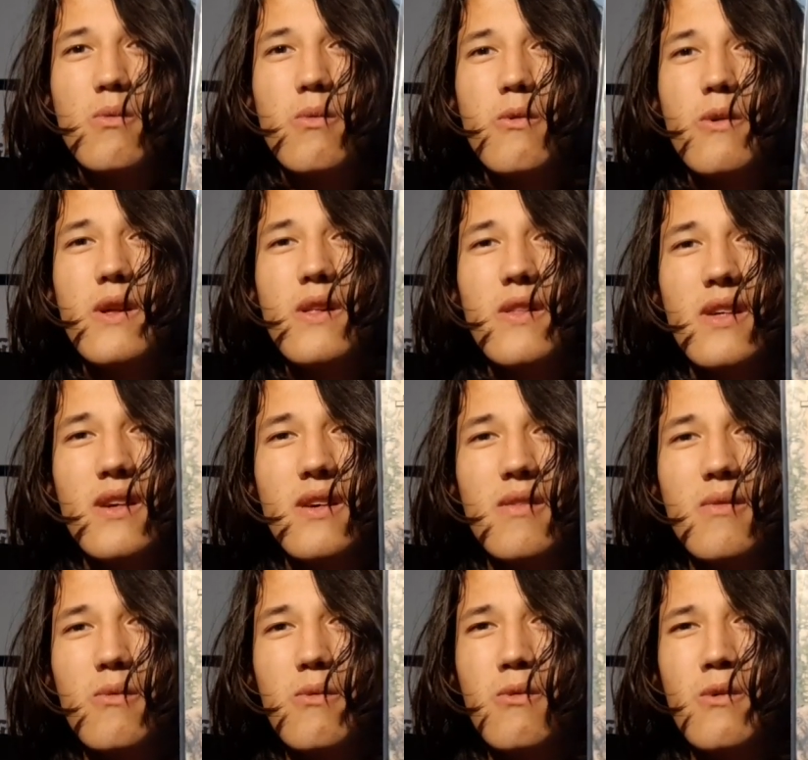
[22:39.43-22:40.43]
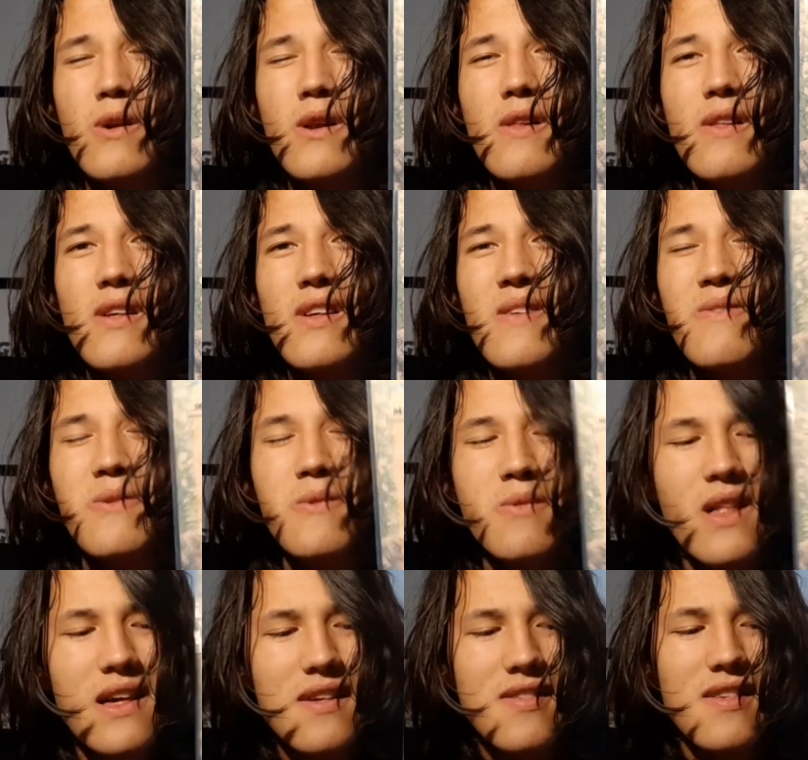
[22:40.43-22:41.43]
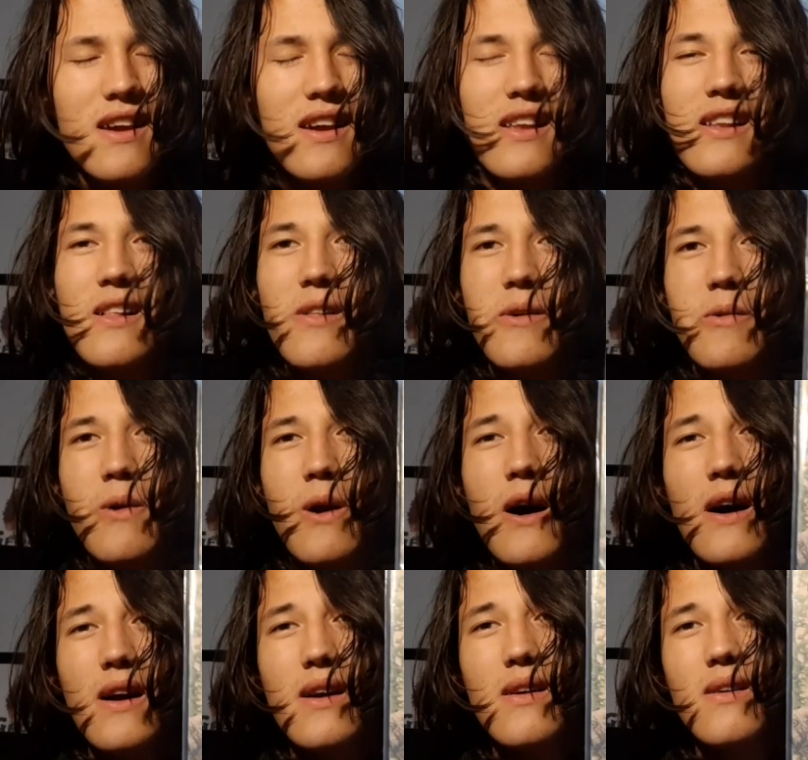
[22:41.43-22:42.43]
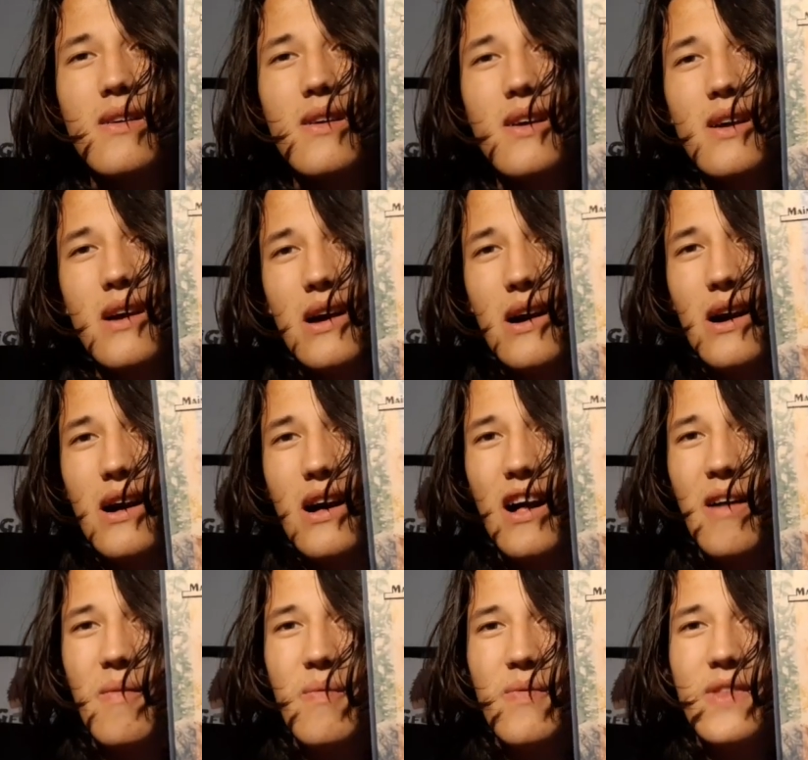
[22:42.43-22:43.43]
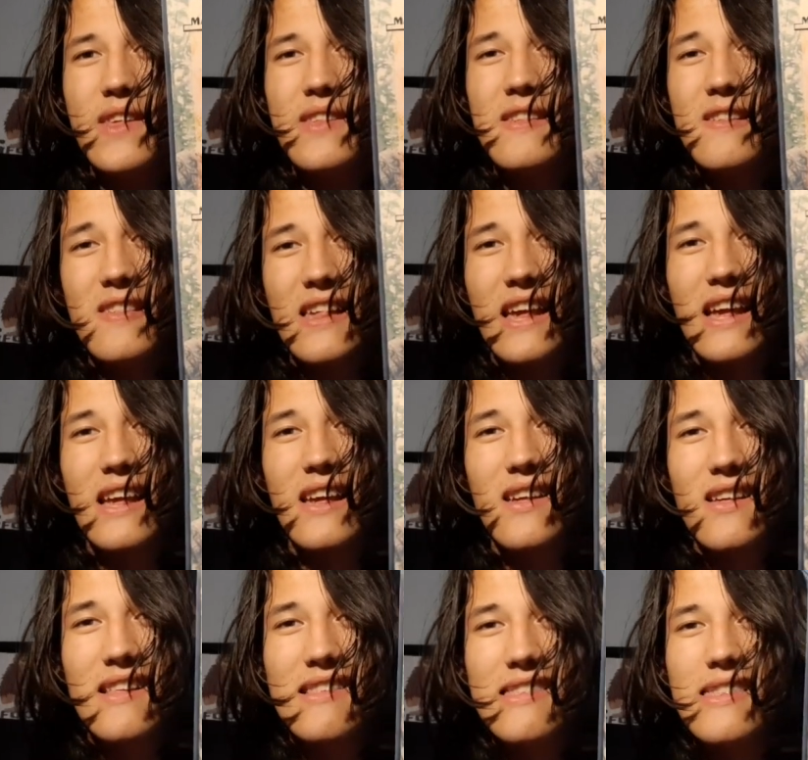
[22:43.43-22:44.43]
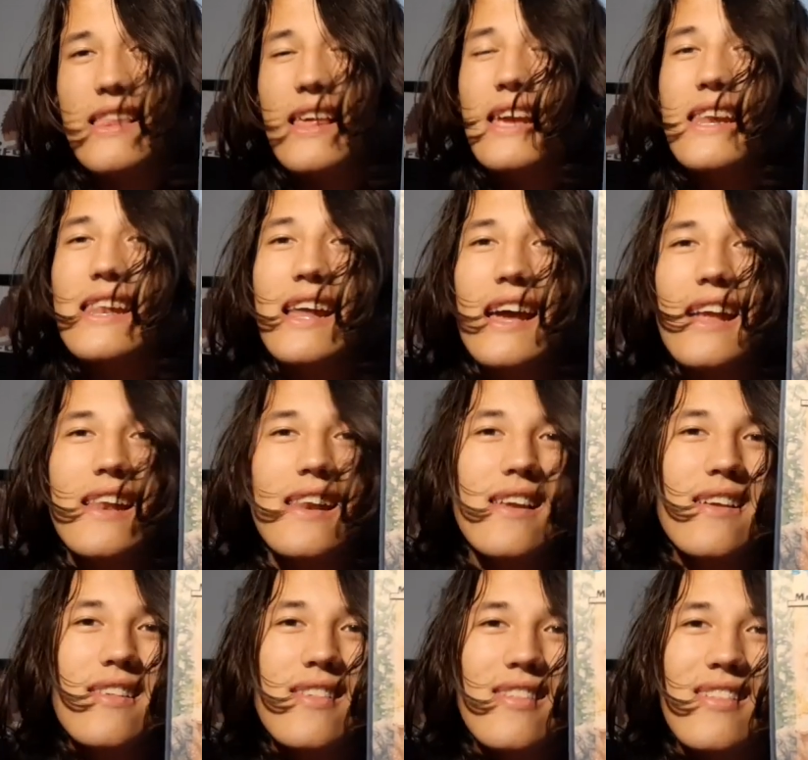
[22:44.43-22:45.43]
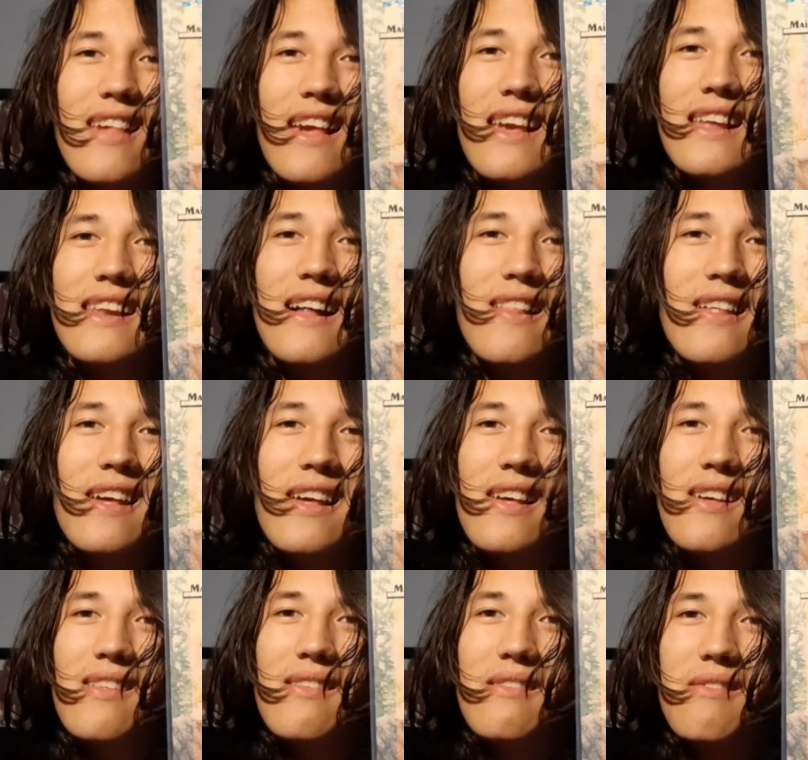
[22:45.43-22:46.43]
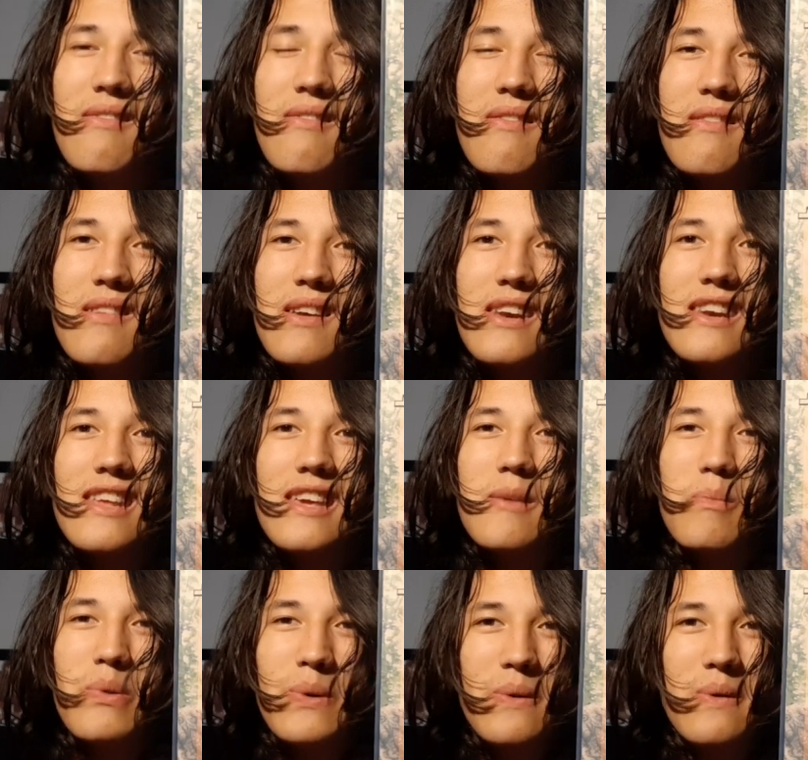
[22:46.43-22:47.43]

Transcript: Really, really, if you like psychedelic rock, this is like late night psychedelic, deep